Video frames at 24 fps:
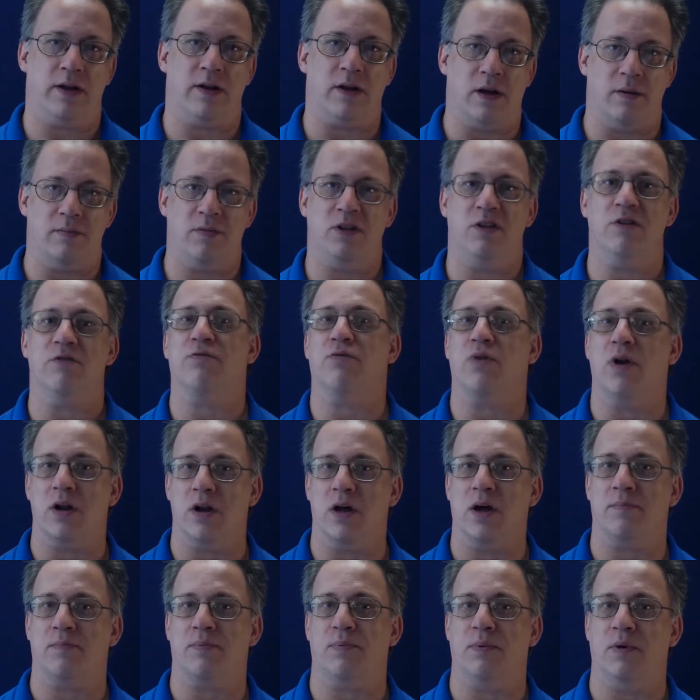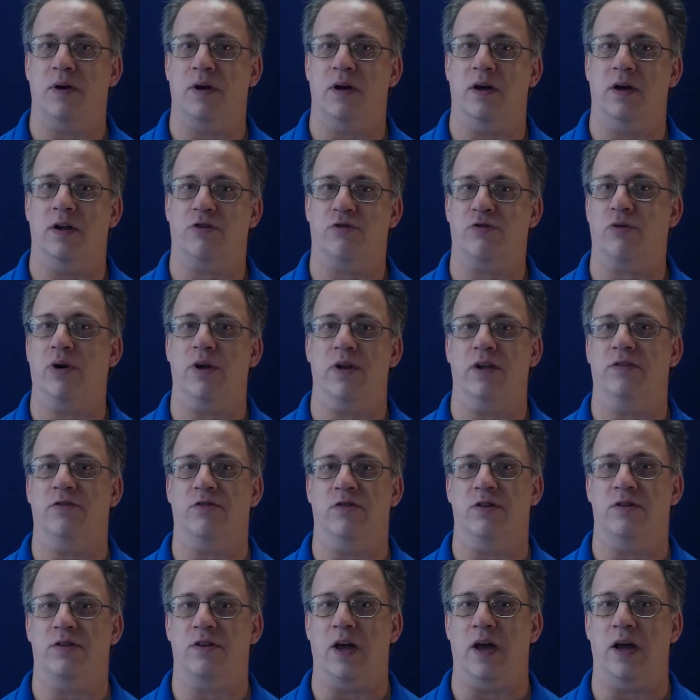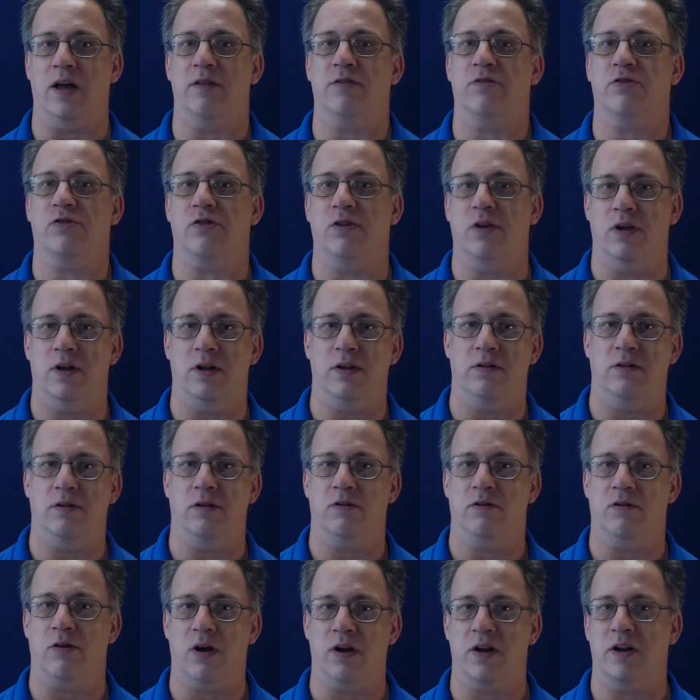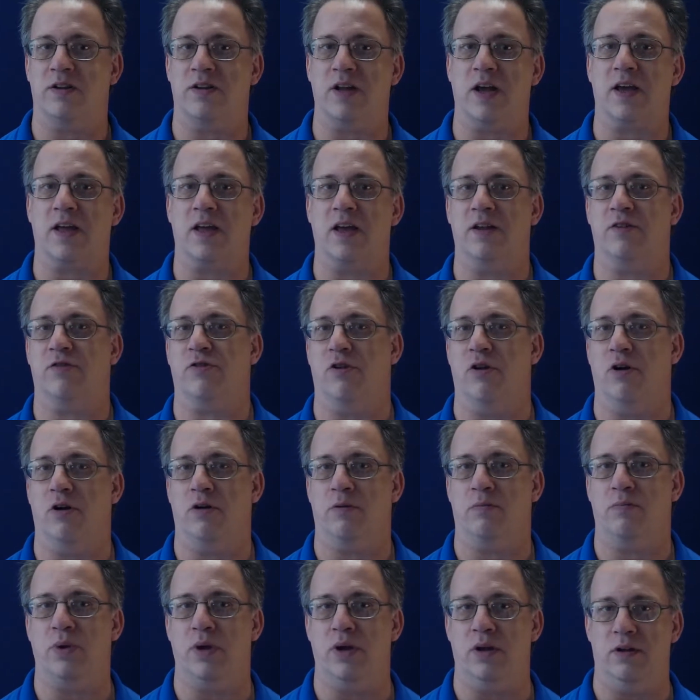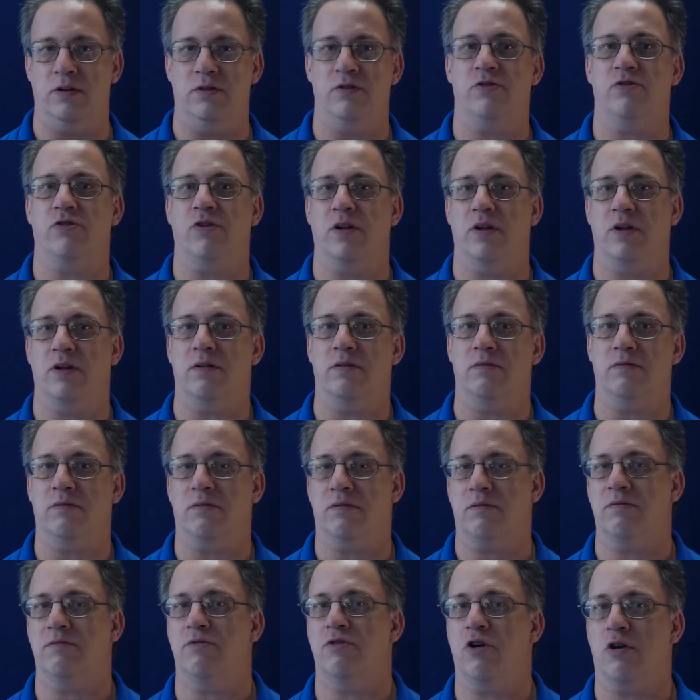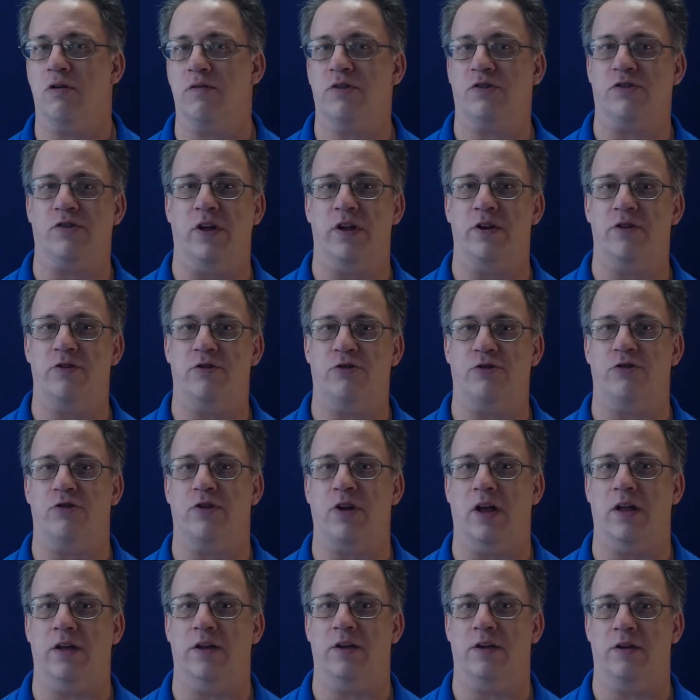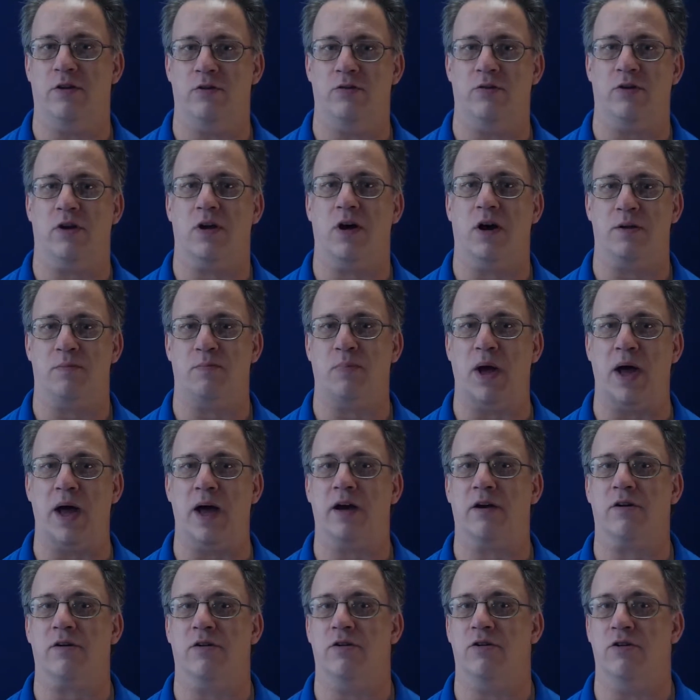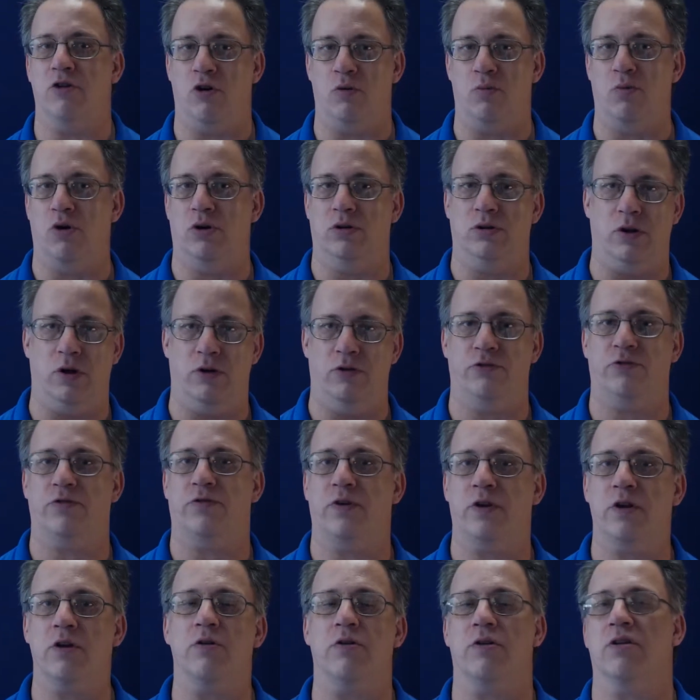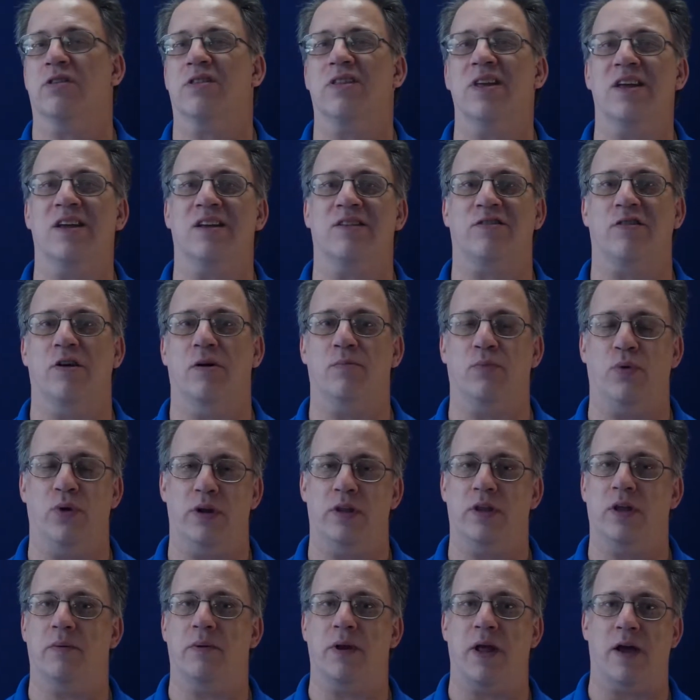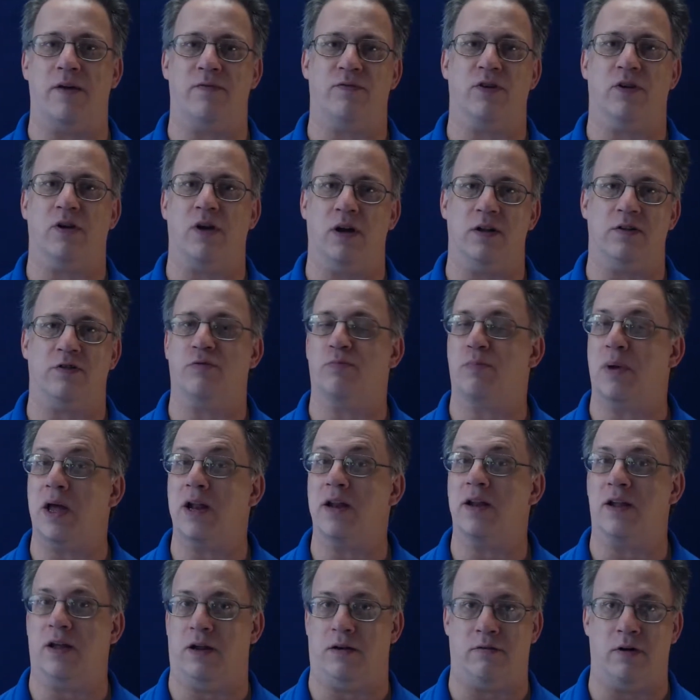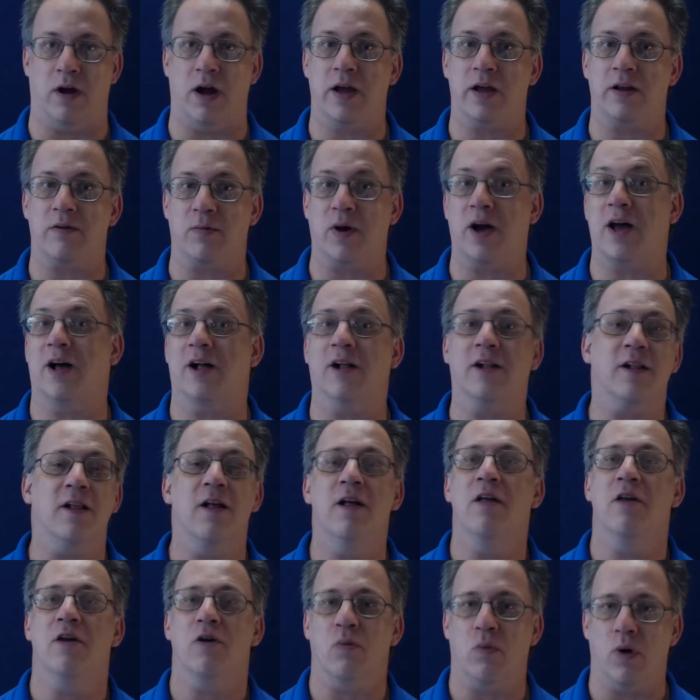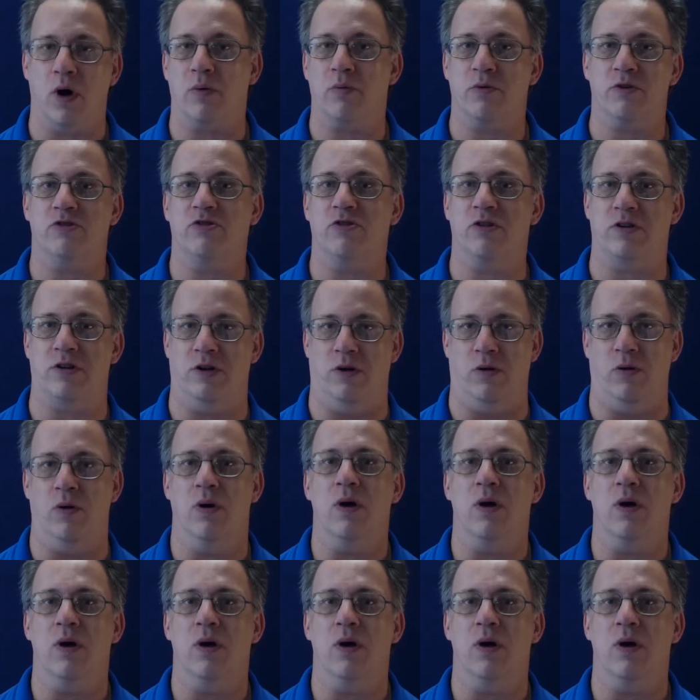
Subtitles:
I mean, you've run up trillions in debts, and you're on a decades-long binge, and nervous lenders are telling you to cut back or no more loans for you. You'd think at some point they would have to cut spending, right? Well, what would you do?